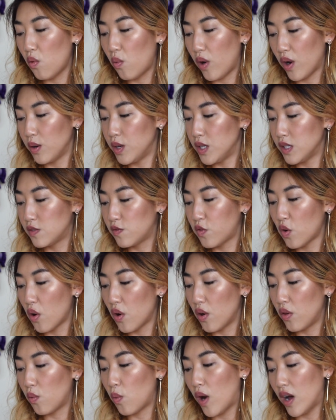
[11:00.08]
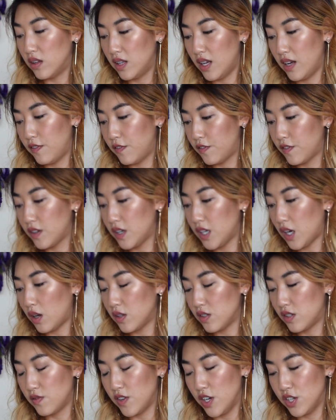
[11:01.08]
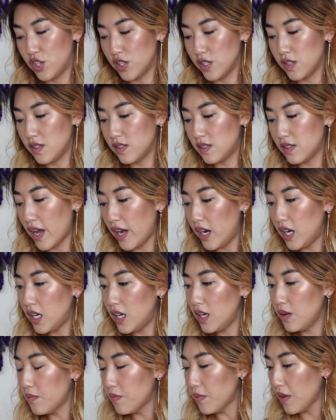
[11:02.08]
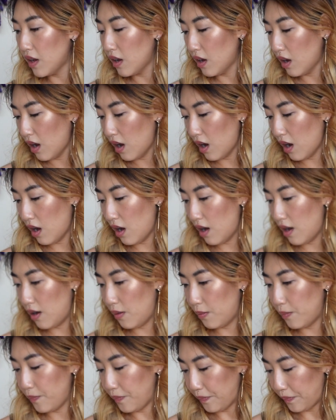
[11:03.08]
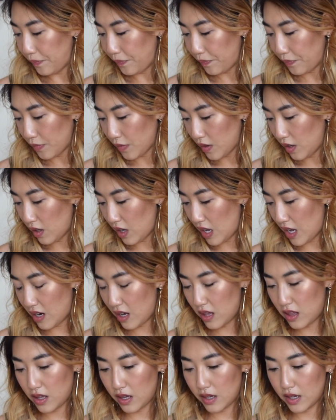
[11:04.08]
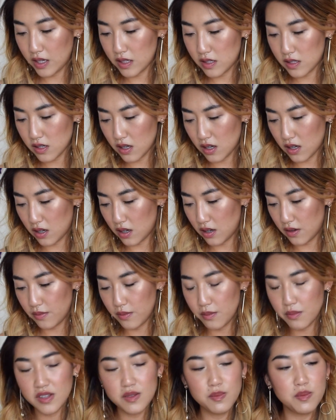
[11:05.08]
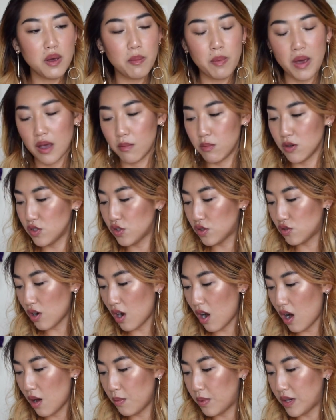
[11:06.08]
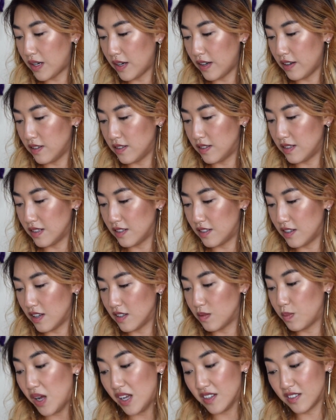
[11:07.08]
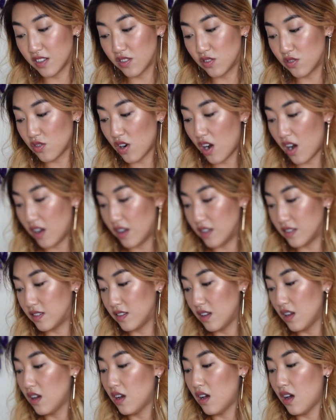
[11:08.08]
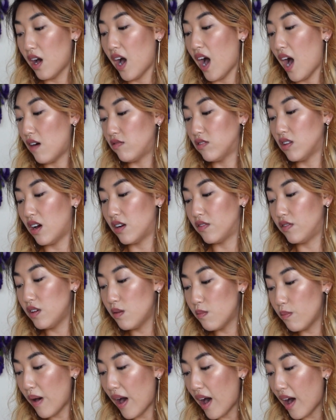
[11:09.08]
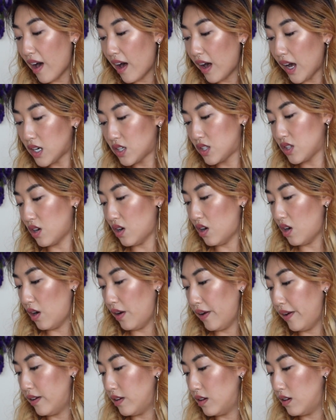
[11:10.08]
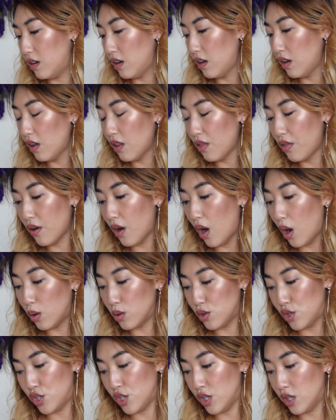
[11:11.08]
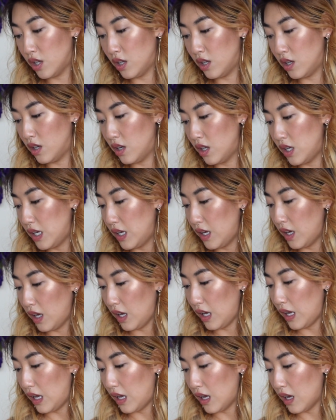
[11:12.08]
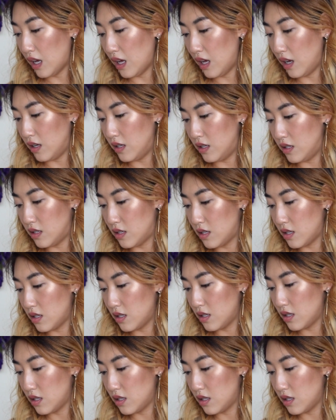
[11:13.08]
awareness for the Wildlife Conservation Society. And I think it must be a paper straw because it says plastic straws have a lot of impact on the ocean, and